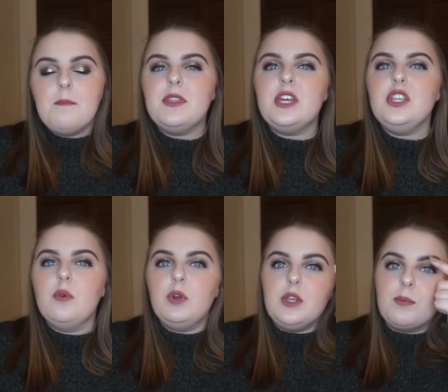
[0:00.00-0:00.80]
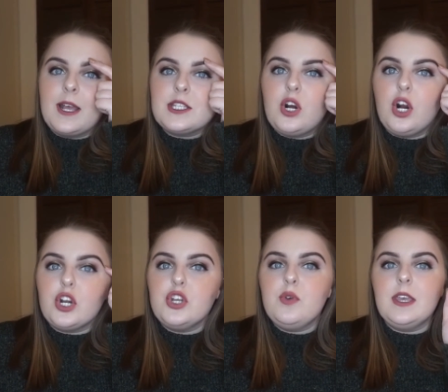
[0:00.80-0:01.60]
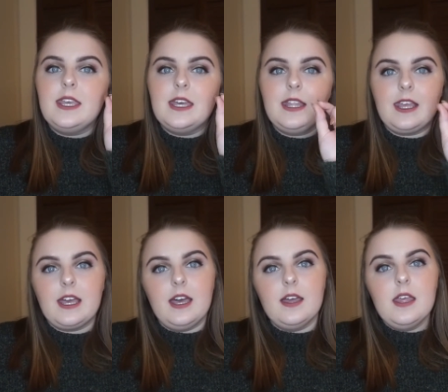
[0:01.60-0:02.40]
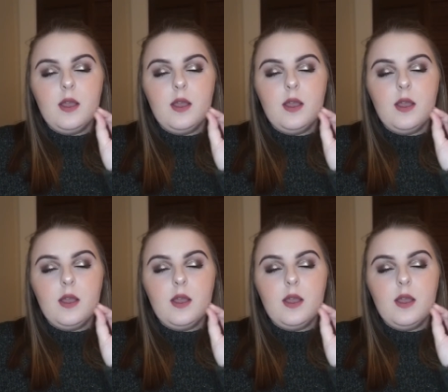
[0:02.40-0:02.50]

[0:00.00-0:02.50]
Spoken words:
but then when you press harder, you can get like a